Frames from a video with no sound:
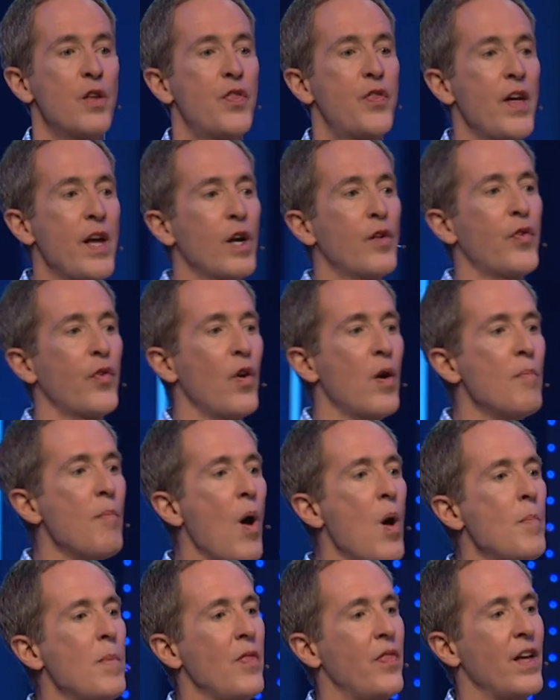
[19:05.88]
think for a
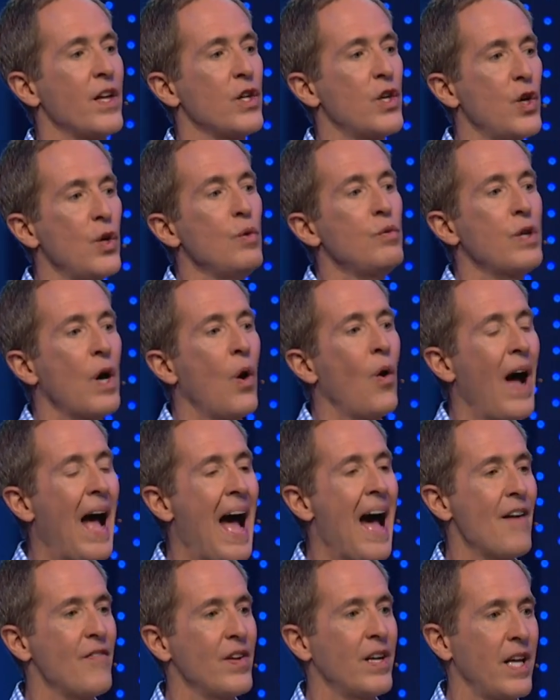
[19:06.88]
moment that you don't
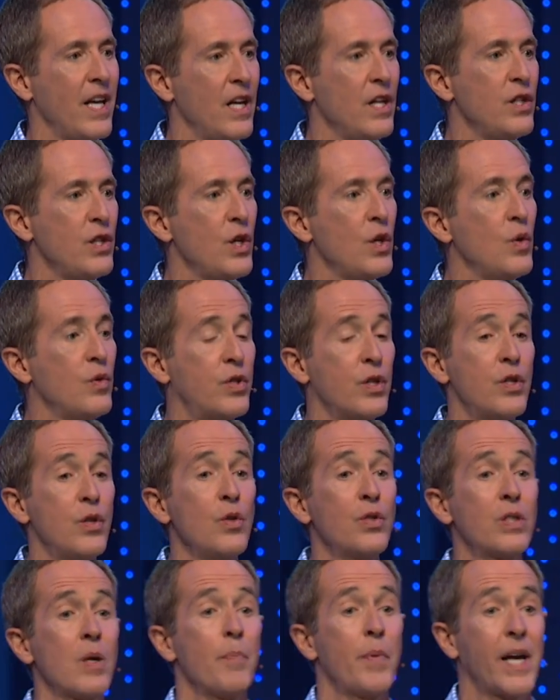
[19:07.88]
have it in you to do
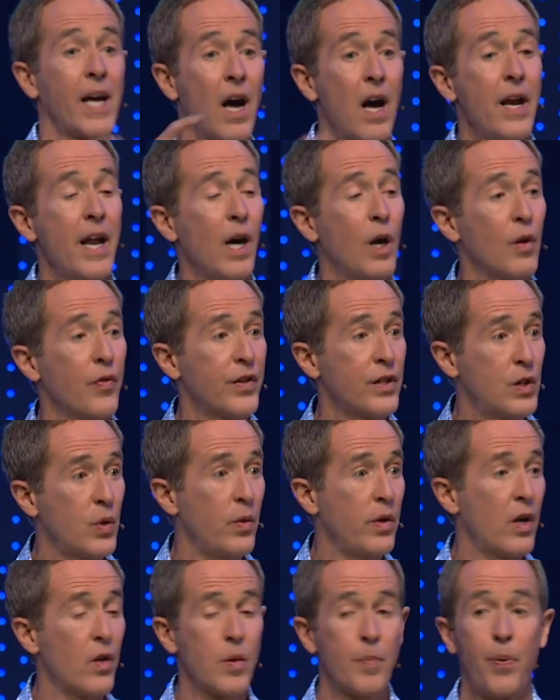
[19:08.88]
something unhealthy to
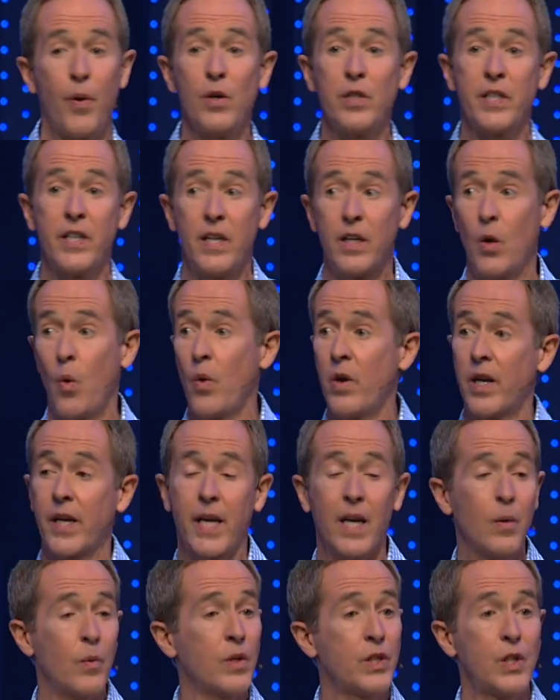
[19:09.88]
another person in order to
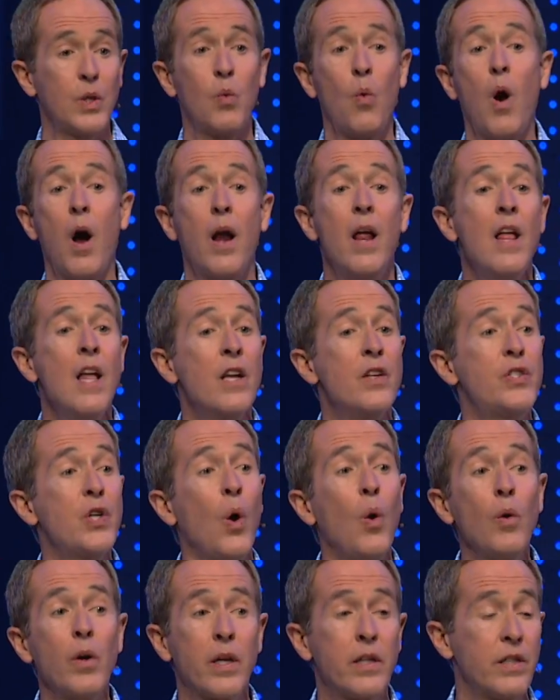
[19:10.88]
get what you want,
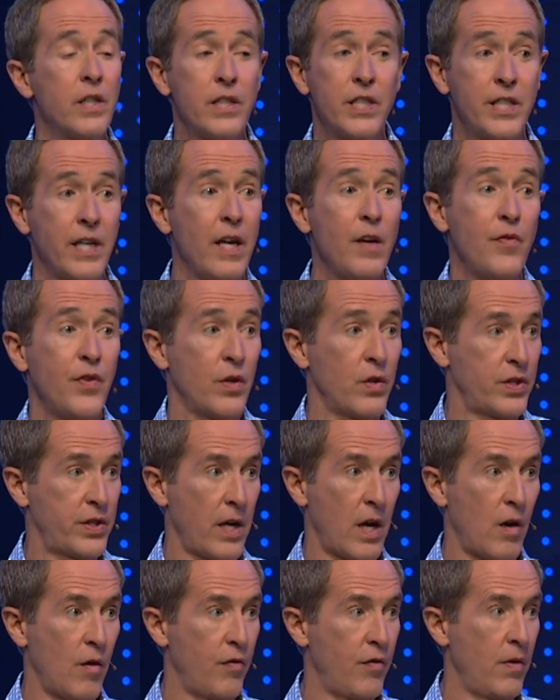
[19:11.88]
don't deceive
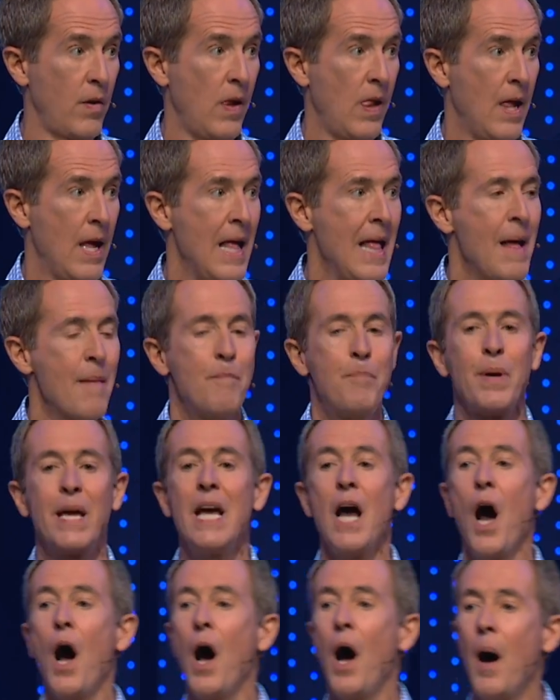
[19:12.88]
yourself.
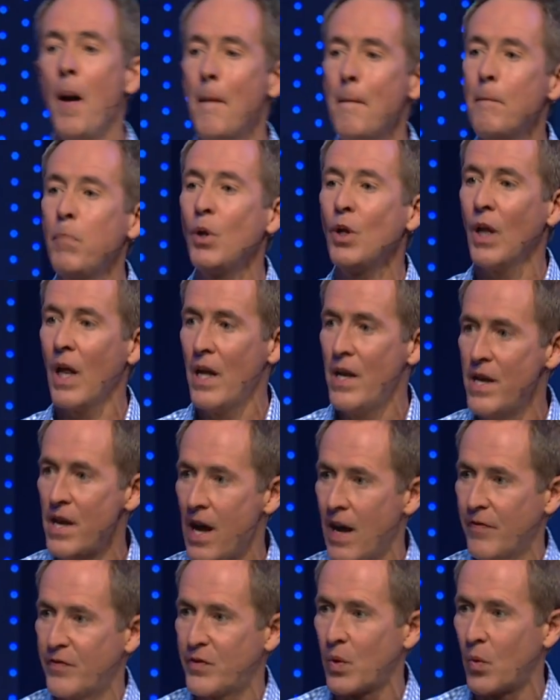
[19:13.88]
Be humble
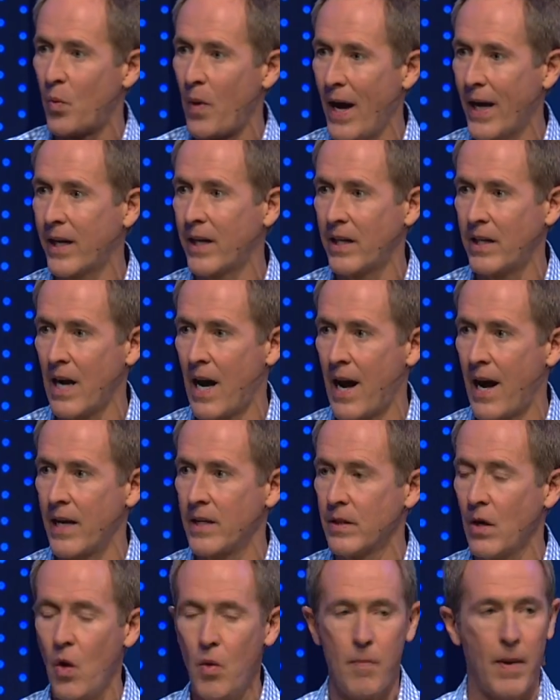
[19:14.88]
enough to
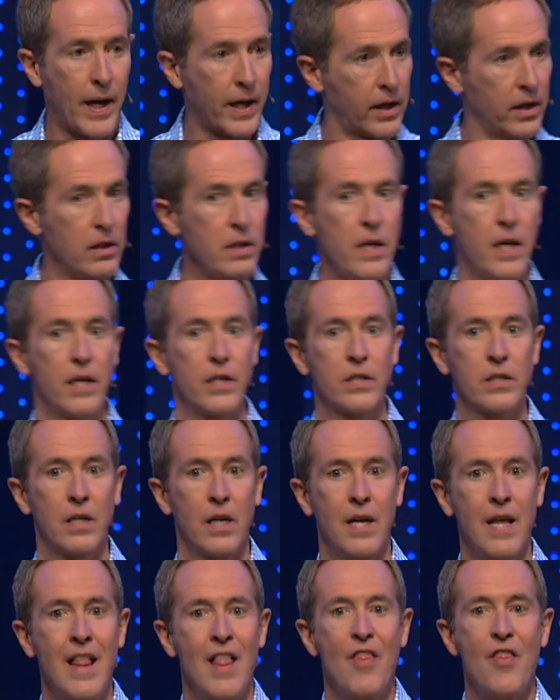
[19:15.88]
recognize, oh my goodness,
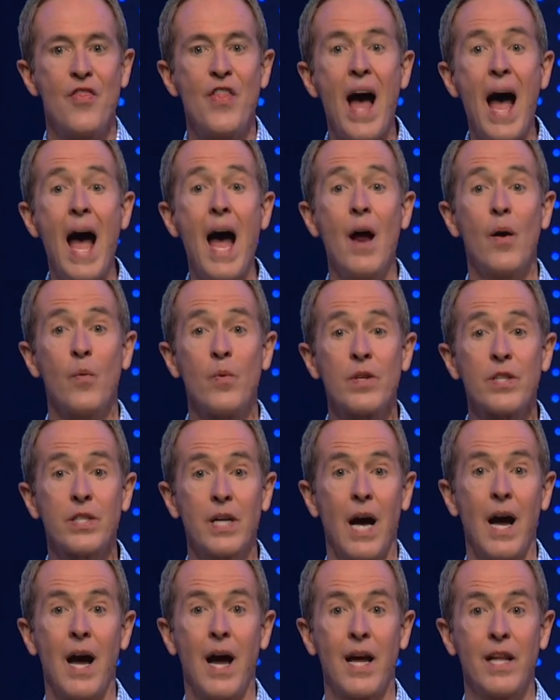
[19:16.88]
that
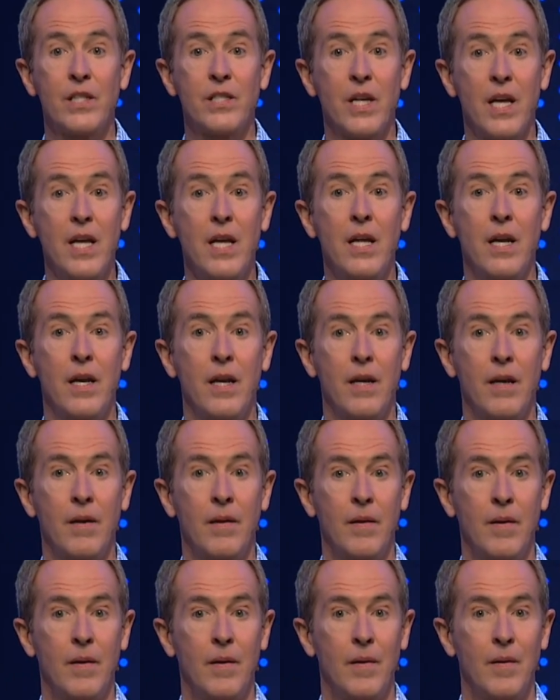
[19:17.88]
resides in
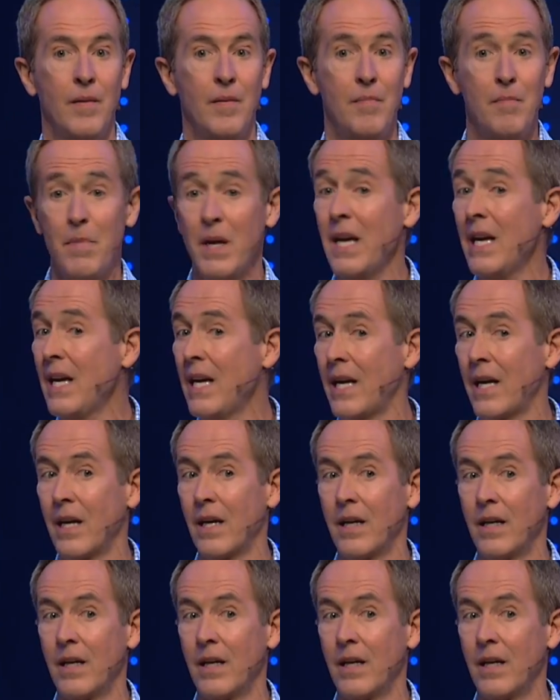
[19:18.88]
me.